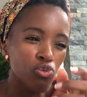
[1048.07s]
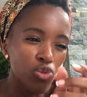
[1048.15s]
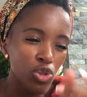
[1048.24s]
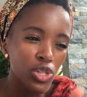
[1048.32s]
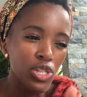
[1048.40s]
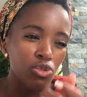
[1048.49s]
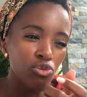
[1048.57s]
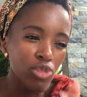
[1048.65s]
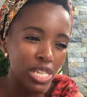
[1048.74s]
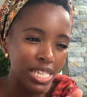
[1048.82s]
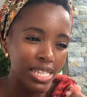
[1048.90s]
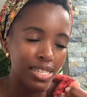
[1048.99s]
rooted
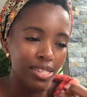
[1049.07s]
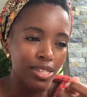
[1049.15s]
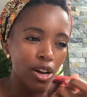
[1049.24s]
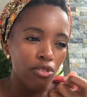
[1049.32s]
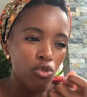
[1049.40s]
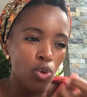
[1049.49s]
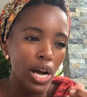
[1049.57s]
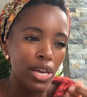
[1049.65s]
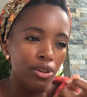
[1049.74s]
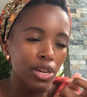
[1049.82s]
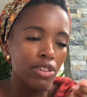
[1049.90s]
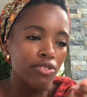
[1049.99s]
reasons of why
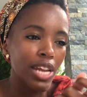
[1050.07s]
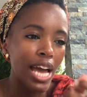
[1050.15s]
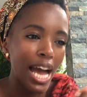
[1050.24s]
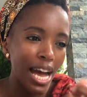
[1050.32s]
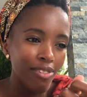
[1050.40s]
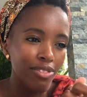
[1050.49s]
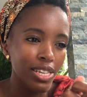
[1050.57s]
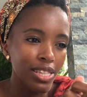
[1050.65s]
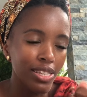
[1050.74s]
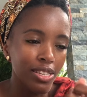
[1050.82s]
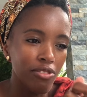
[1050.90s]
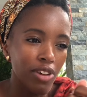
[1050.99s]
you're even having
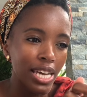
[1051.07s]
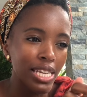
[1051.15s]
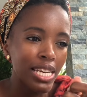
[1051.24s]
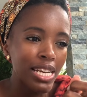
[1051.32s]
this fight,